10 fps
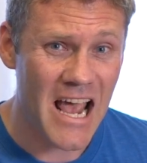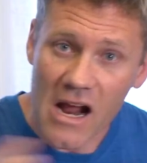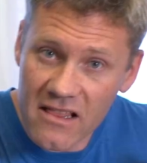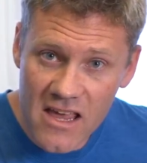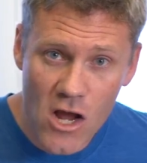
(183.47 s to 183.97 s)

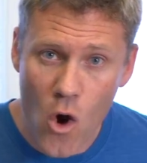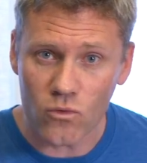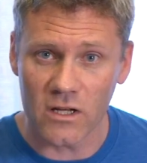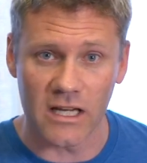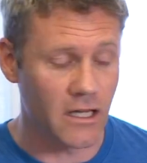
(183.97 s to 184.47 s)
and the
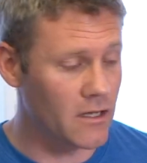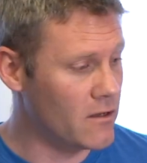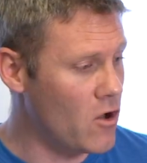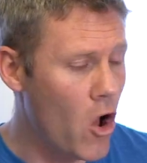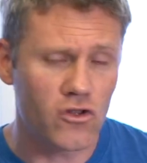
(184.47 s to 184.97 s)
only
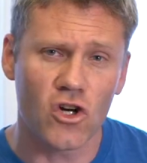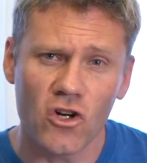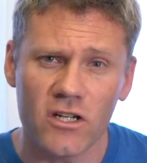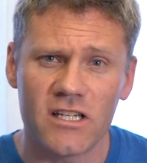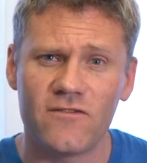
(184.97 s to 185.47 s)

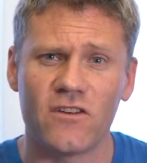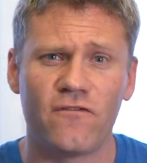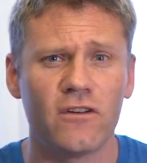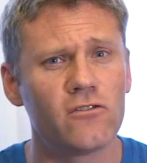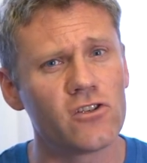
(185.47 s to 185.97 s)
alternative to
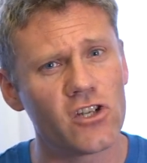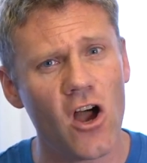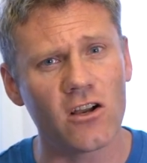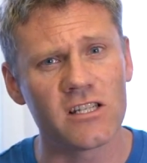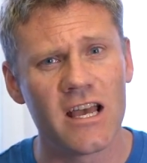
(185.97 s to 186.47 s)
filter
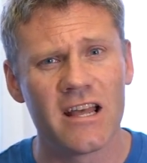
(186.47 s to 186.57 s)
socks